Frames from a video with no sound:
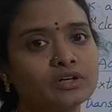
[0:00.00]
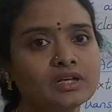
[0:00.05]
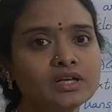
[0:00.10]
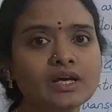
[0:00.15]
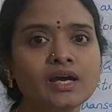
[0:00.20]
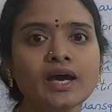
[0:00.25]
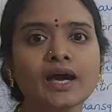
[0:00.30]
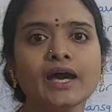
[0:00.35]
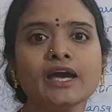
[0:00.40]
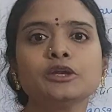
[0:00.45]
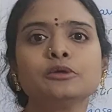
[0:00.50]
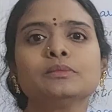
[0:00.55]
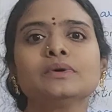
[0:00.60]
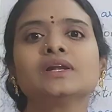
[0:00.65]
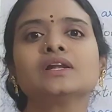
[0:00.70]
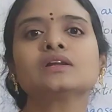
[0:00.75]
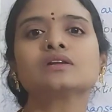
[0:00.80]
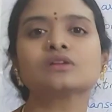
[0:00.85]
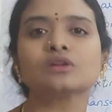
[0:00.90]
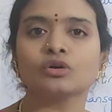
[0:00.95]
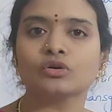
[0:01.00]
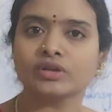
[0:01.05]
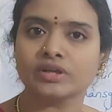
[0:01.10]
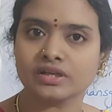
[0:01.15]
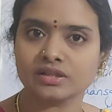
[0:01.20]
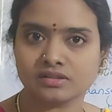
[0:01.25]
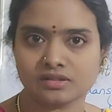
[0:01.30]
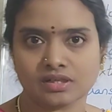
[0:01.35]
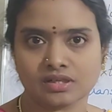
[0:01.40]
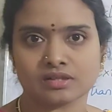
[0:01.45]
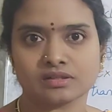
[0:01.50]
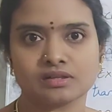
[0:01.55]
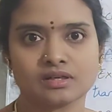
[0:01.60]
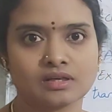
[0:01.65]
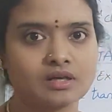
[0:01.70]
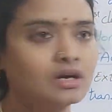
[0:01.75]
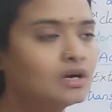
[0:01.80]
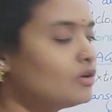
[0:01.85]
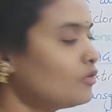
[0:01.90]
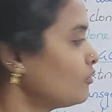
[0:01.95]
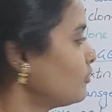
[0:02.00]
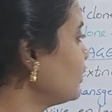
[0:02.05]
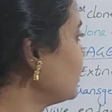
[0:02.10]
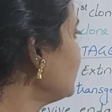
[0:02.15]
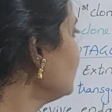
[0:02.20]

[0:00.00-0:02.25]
animal cloning technique, where